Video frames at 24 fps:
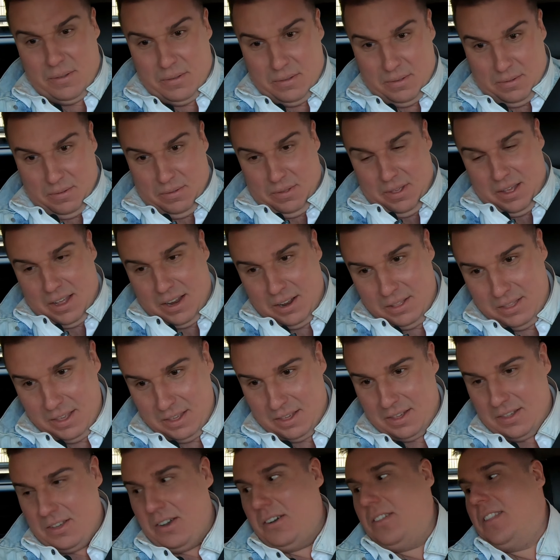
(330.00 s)
no, no.
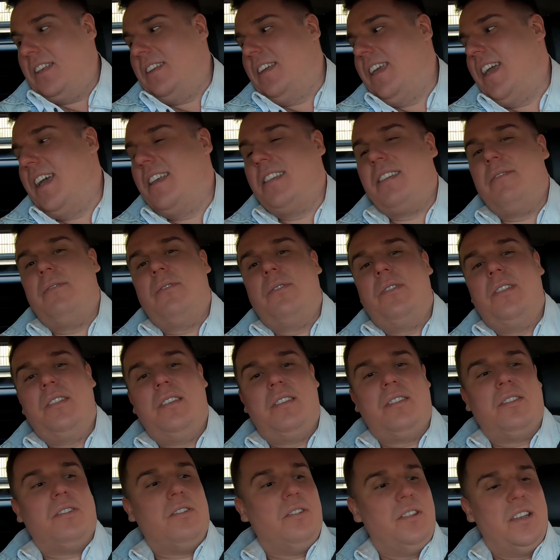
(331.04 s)
This is called the guys. Everyone,
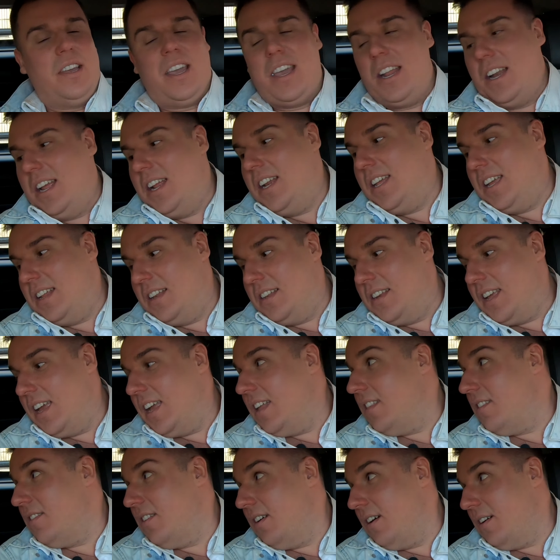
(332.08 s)
this is called the Canadian
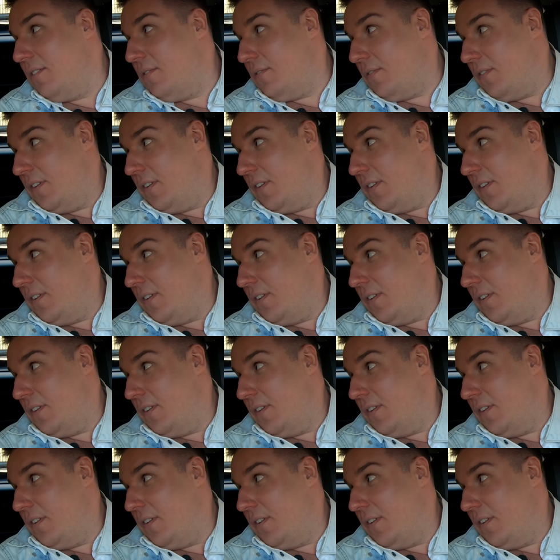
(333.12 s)
dance off.